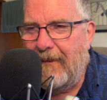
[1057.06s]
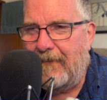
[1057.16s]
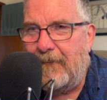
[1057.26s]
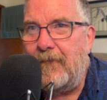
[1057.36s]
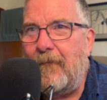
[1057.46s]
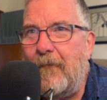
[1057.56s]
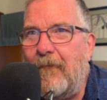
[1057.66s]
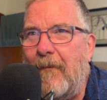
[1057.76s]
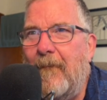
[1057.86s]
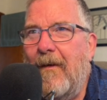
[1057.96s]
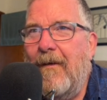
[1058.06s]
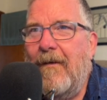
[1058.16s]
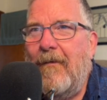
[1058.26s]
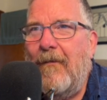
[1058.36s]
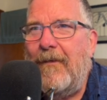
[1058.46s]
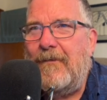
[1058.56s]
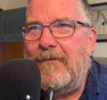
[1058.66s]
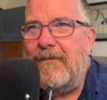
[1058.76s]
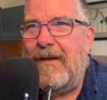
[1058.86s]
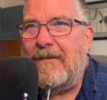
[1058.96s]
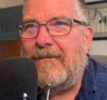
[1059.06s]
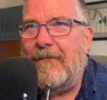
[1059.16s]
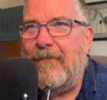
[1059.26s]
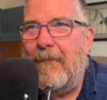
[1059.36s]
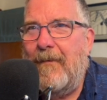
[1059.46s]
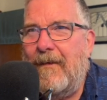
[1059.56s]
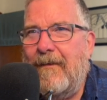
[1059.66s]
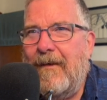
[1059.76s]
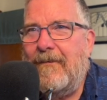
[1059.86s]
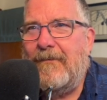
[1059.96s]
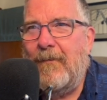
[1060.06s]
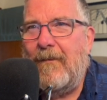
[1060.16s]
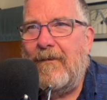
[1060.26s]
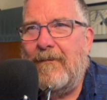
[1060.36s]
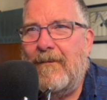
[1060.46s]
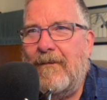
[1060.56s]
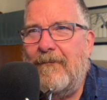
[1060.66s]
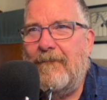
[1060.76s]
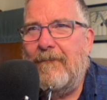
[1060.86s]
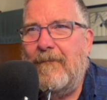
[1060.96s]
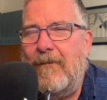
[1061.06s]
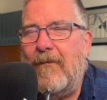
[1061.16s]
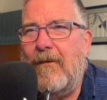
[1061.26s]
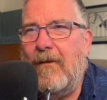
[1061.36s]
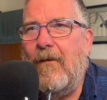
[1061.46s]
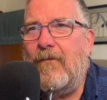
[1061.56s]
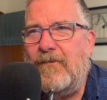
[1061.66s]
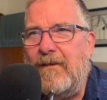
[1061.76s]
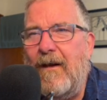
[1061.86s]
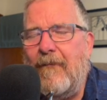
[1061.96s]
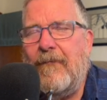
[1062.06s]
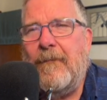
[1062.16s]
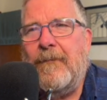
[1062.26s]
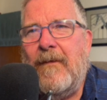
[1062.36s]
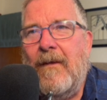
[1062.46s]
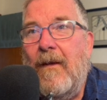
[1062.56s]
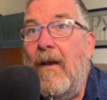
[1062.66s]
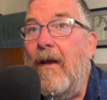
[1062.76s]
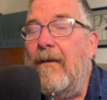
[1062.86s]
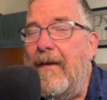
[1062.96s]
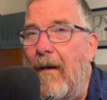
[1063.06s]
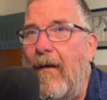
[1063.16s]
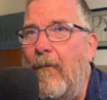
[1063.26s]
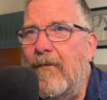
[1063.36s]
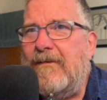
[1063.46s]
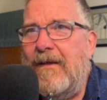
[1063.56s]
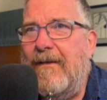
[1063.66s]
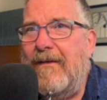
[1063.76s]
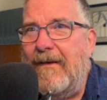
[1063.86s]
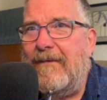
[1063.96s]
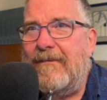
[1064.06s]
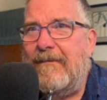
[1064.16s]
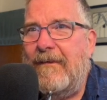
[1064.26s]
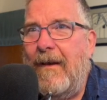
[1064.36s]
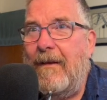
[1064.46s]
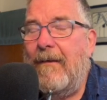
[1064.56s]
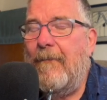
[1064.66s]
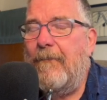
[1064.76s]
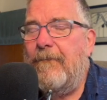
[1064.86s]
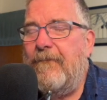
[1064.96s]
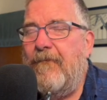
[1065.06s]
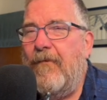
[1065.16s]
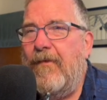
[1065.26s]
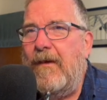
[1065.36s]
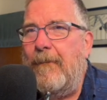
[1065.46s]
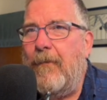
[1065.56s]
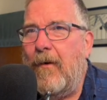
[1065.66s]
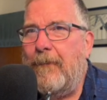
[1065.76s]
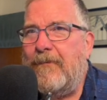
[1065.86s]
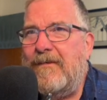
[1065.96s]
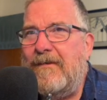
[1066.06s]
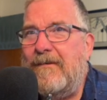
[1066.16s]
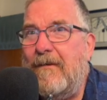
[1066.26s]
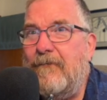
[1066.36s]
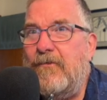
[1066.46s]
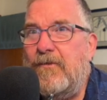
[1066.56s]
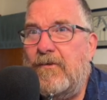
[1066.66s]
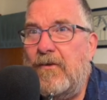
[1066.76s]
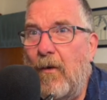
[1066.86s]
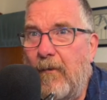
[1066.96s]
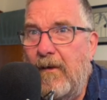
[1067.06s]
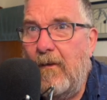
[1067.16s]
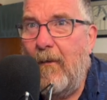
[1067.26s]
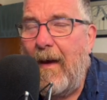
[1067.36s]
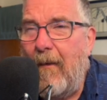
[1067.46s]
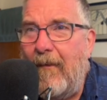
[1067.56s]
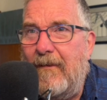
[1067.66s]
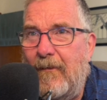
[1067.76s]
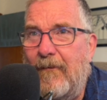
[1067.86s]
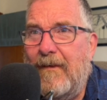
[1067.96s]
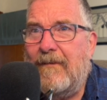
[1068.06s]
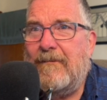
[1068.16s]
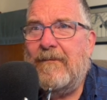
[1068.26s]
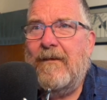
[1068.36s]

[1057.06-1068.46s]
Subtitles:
you drew it from or that you sketched it from. They just want close enough. Now, I will say this, that for the purposes of showing you how I do this,